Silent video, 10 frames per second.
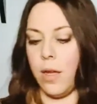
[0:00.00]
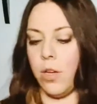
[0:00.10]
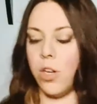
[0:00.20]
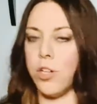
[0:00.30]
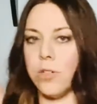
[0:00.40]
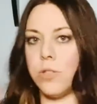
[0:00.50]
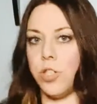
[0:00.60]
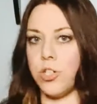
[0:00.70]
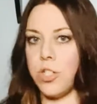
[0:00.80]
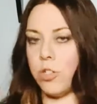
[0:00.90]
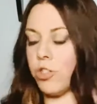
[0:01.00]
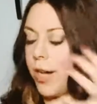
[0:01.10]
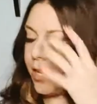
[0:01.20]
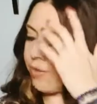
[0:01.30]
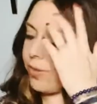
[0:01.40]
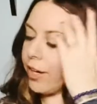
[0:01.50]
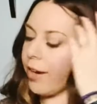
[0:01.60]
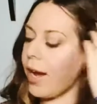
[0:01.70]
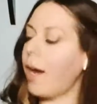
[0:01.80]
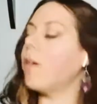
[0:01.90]
you're still trying to figure
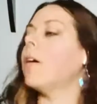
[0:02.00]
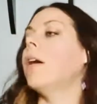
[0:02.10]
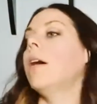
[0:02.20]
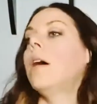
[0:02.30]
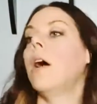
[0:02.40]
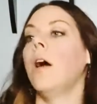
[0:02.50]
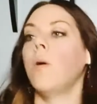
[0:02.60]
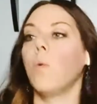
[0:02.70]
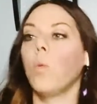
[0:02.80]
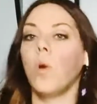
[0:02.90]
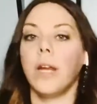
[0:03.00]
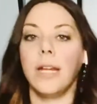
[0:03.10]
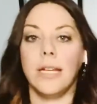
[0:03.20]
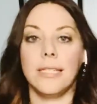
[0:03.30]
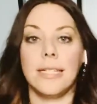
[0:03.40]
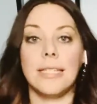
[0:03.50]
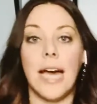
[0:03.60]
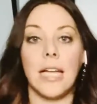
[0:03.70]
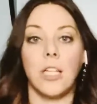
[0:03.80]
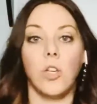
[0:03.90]
out what it is
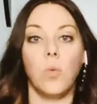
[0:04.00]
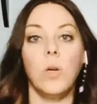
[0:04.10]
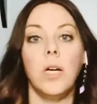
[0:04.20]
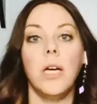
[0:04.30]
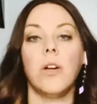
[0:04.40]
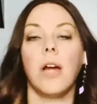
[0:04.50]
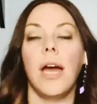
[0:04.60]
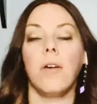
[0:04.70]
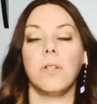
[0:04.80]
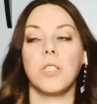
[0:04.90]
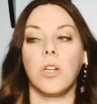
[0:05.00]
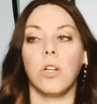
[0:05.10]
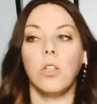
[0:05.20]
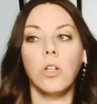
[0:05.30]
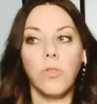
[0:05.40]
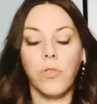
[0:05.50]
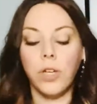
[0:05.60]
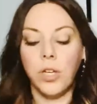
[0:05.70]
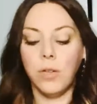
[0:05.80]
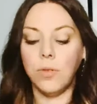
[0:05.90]
exactly you want or how it's going to look for
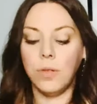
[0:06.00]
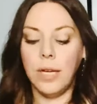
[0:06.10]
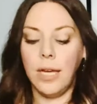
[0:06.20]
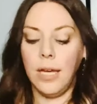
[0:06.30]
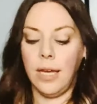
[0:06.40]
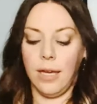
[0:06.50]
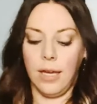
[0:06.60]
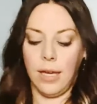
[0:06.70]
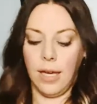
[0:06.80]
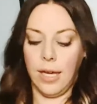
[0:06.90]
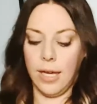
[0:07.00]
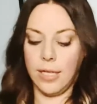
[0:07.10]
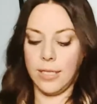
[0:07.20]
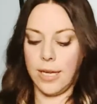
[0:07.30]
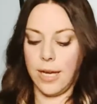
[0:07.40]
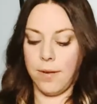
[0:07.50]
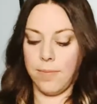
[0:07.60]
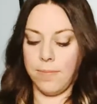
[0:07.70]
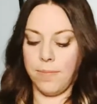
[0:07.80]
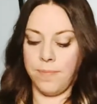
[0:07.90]
you, and
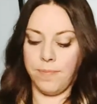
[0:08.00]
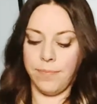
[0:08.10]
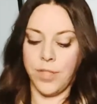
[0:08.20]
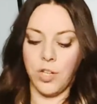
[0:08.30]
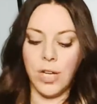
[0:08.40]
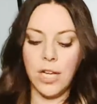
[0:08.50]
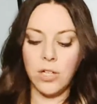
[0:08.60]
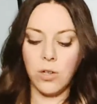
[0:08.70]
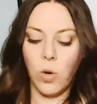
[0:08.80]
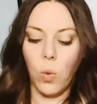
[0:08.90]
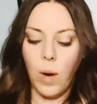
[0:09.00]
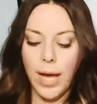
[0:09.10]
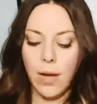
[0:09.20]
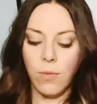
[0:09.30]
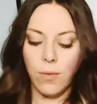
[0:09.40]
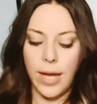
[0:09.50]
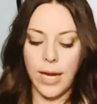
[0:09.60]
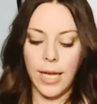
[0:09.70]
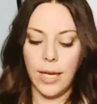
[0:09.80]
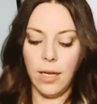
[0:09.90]
you're not quite
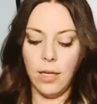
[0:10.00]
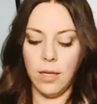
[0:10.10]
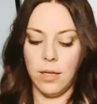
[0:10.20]
ready.